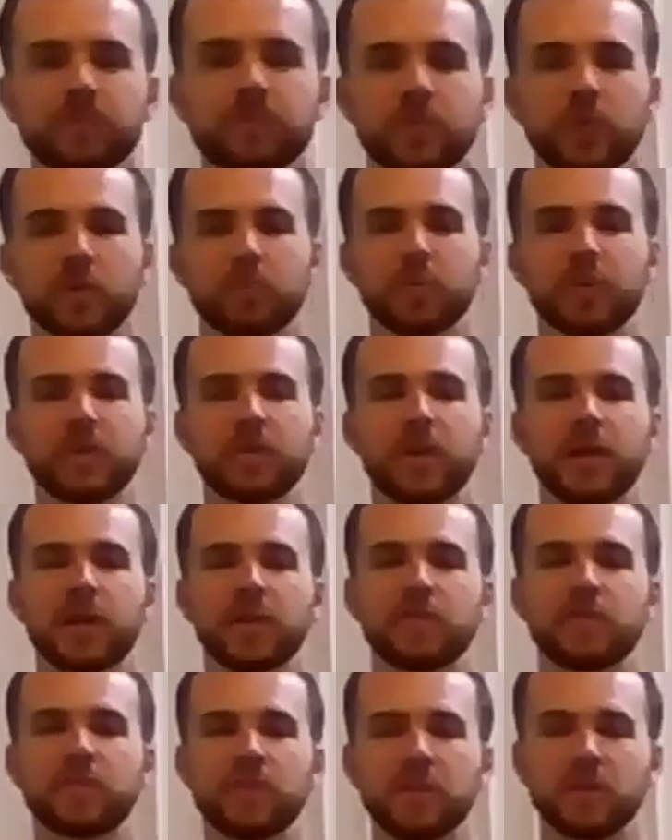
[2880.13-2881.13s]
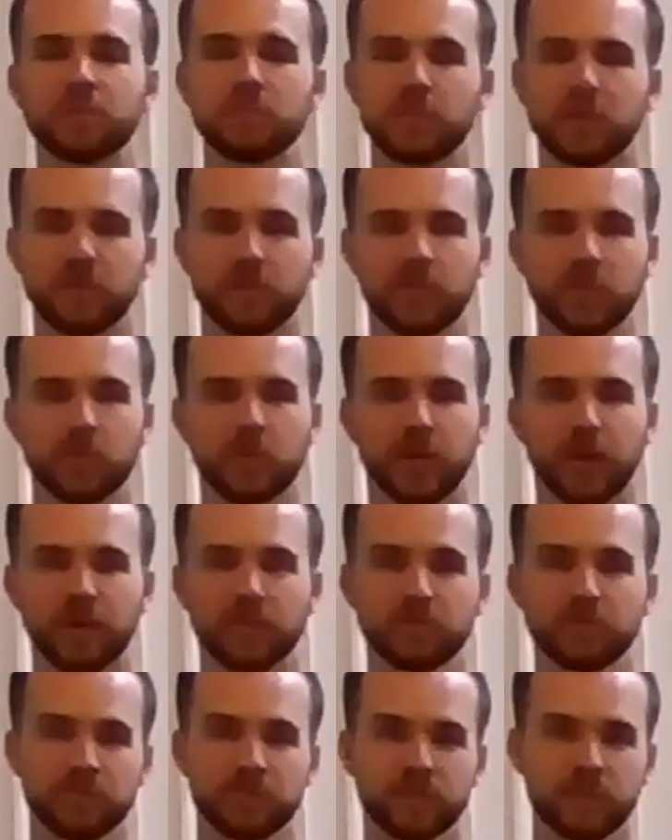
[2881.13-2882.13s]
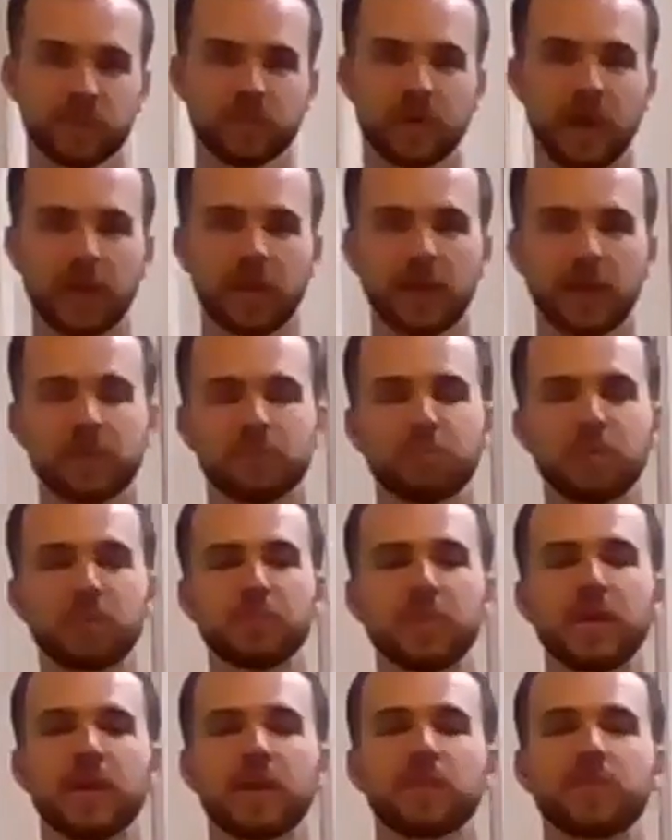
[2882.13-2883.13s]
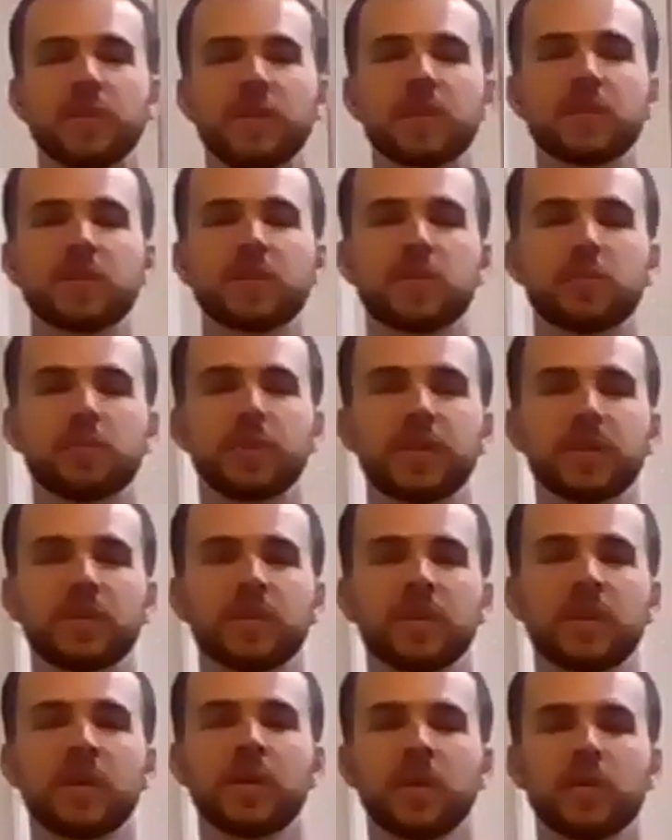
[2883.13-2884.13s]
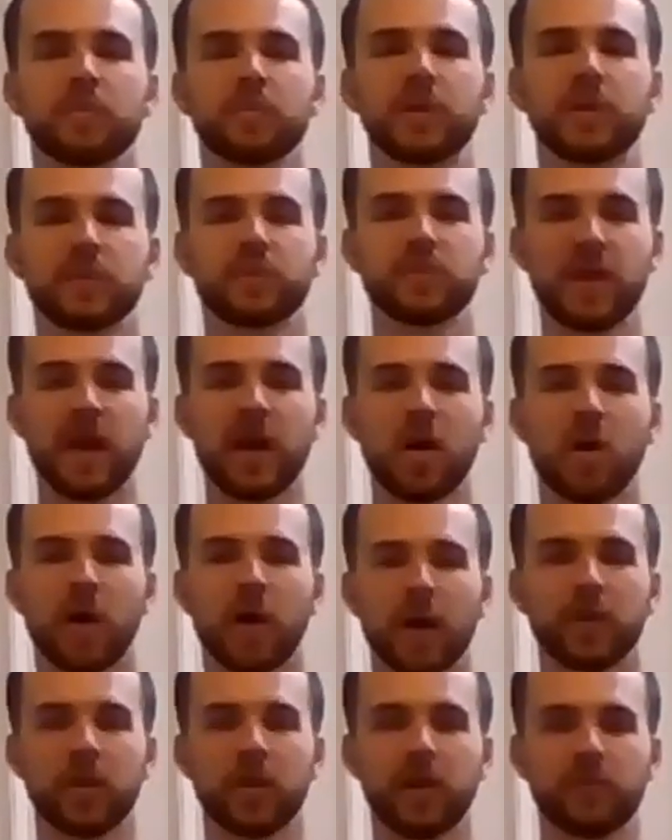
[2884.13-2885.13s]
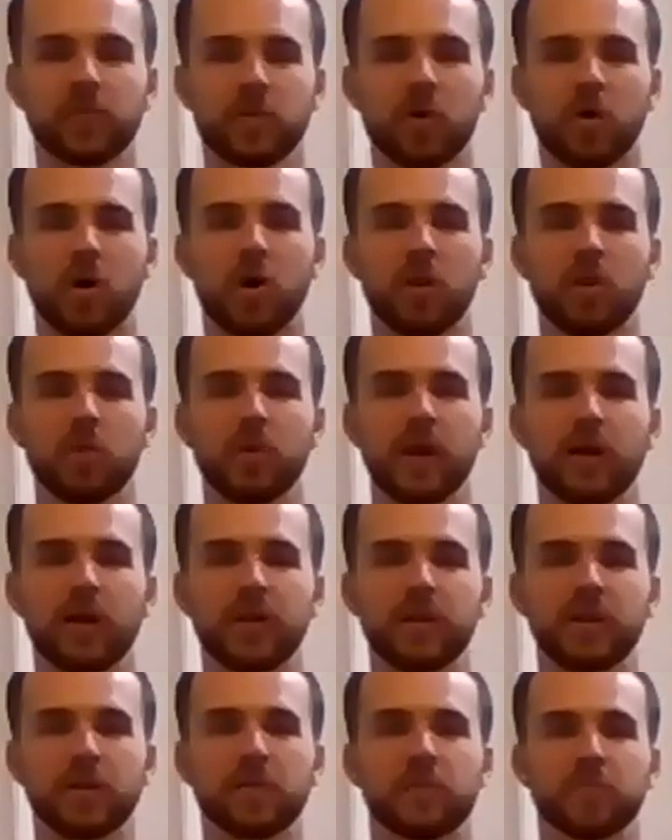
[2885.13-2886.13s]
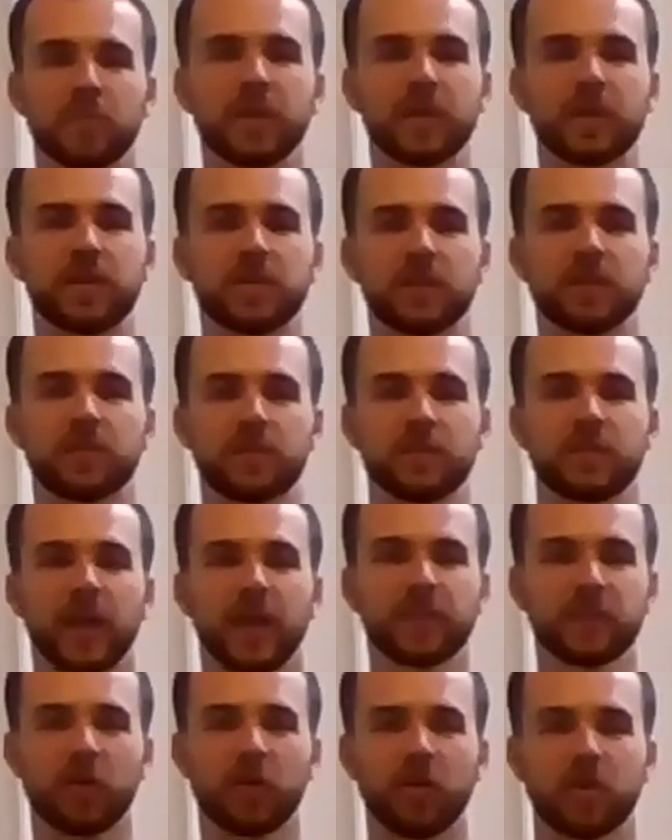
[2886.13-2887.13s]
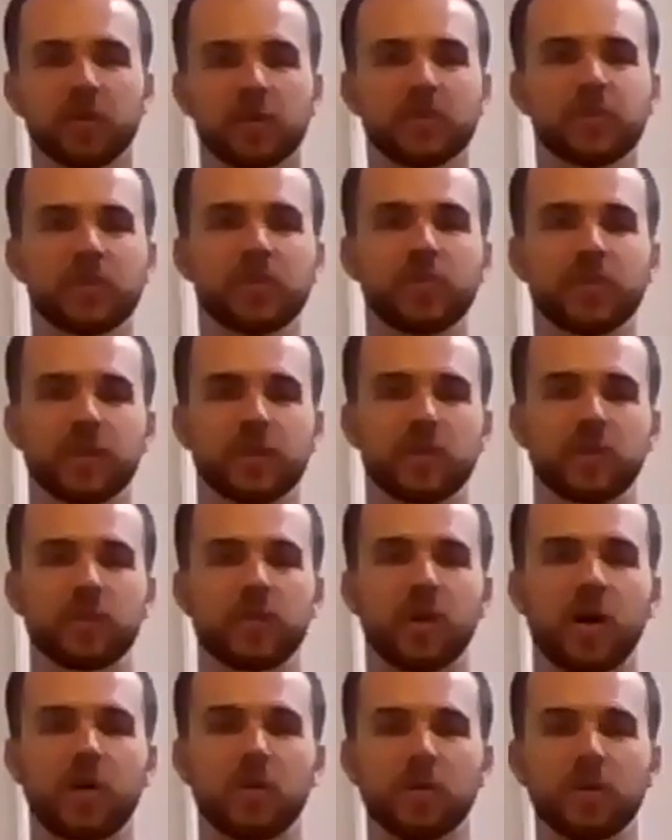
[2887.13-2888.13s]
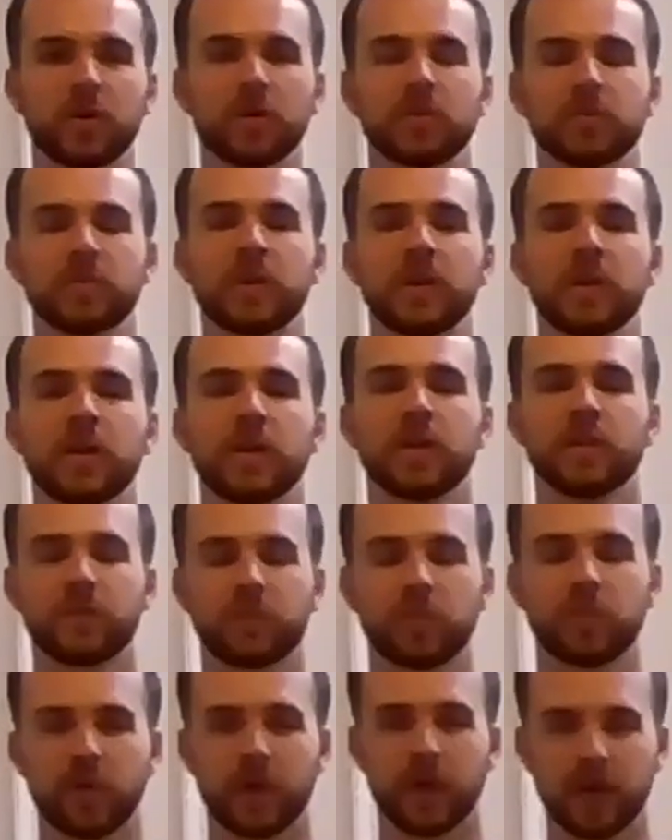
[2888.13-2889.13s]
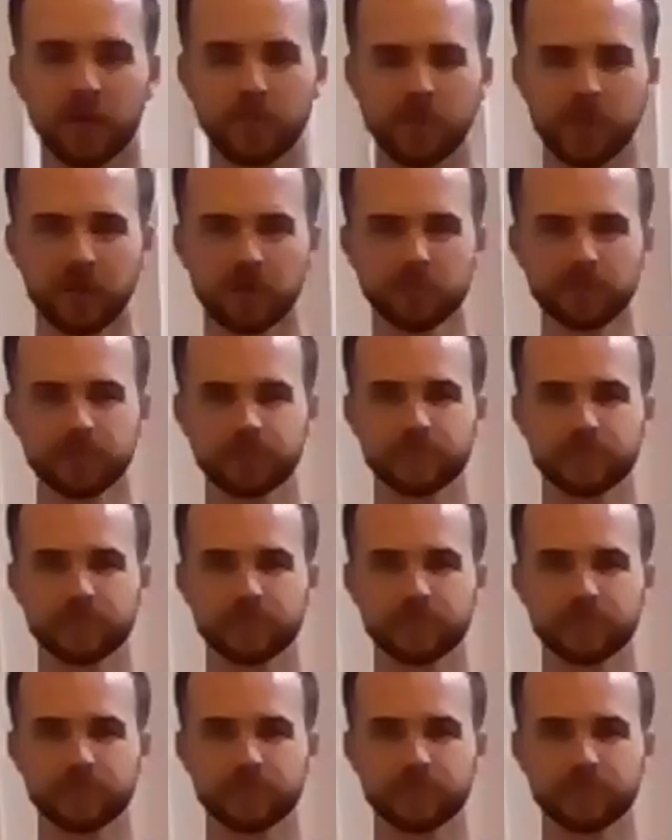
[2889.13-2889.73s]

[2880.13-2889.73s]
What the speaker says: you can bring your hands in if you want. I like to bring my hands in a little bit because now I don't have to go all the way out here for my ictus. That's hard to do and it looks awkward. So when I come in,